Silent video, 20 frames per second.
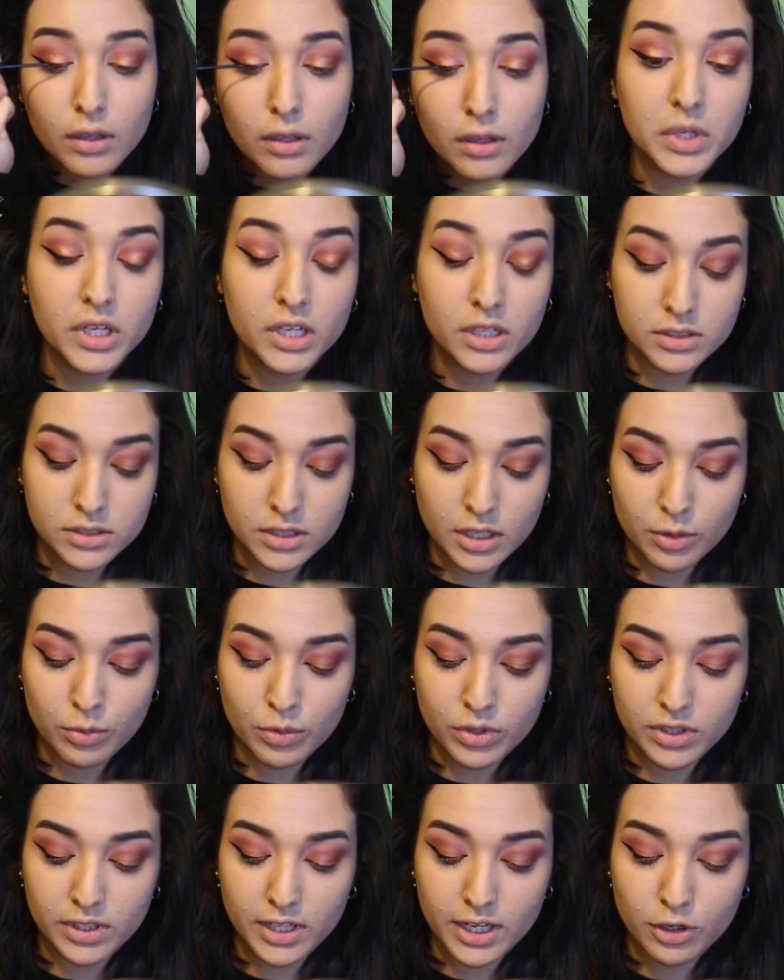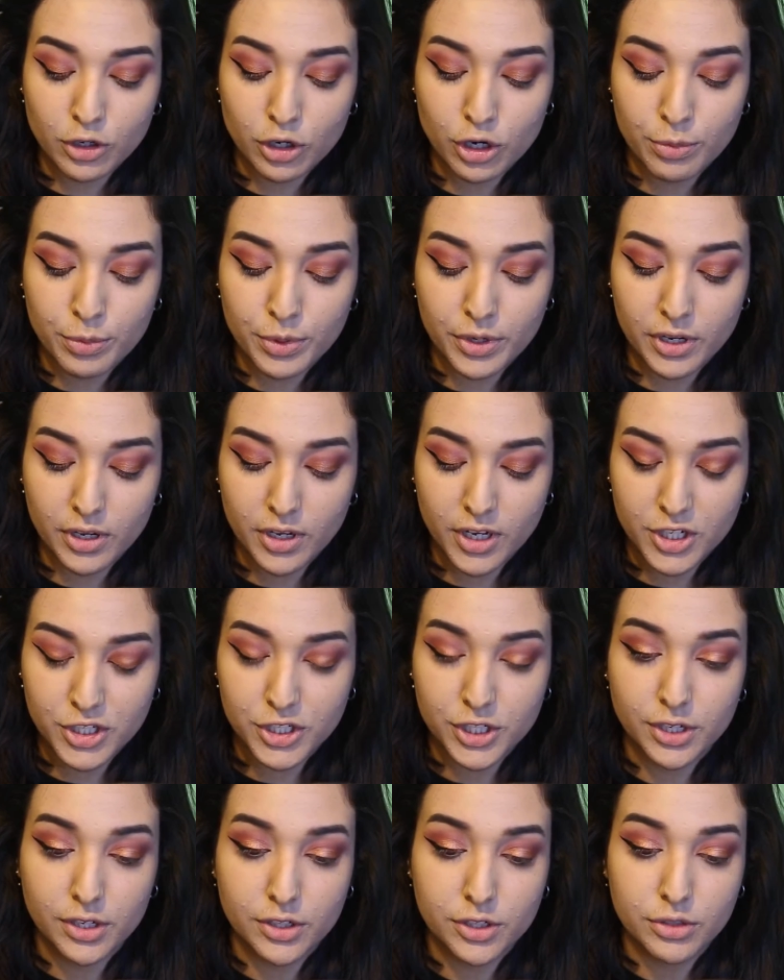Because I want that copper
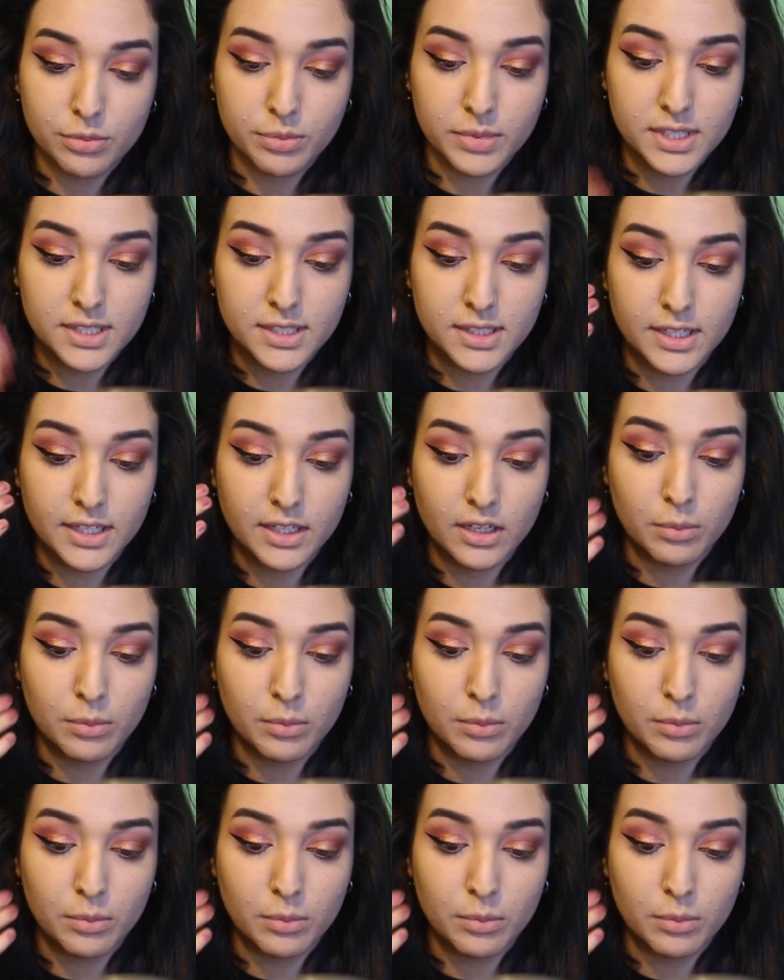eyeshadow to be seen,